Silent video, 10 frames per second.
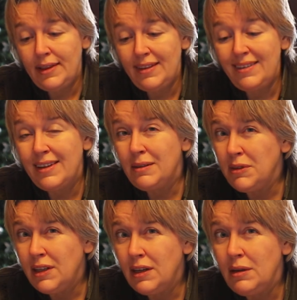
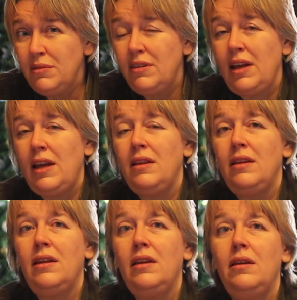Sometimes
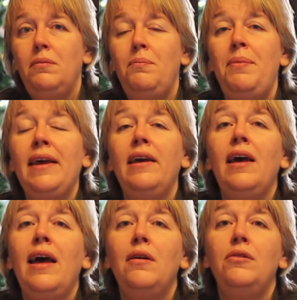in bigger
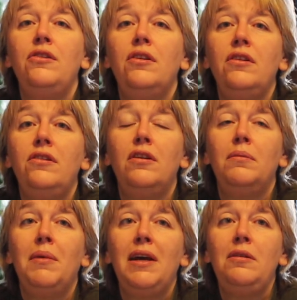houses there
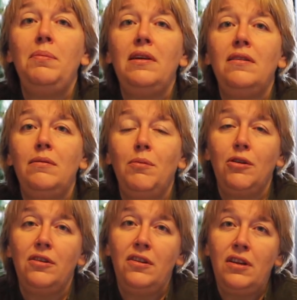might be a
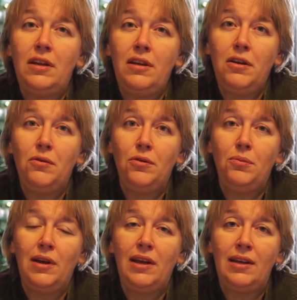small sitting room